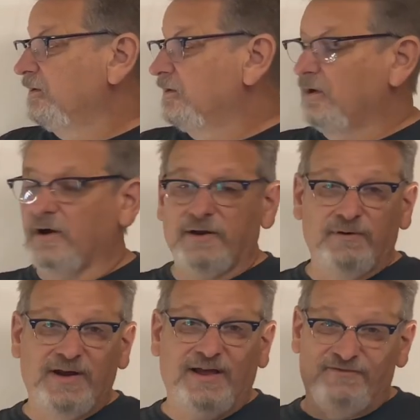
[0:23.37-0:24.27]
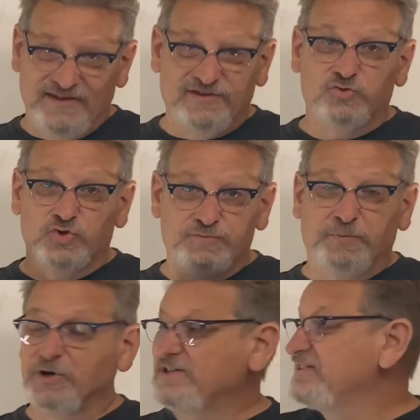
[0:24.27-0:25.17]
you ready? I think this one's
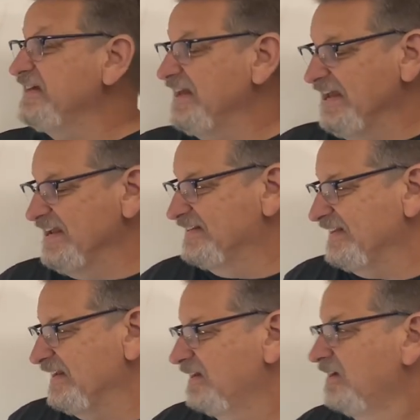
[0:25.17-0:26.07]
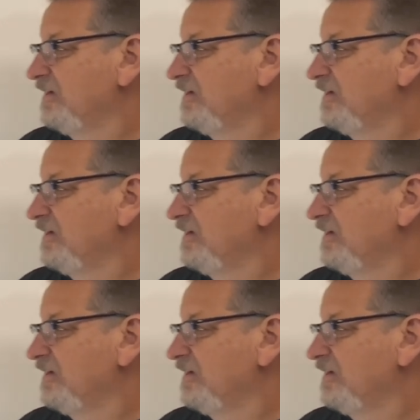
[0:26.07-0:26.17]
pretty easy.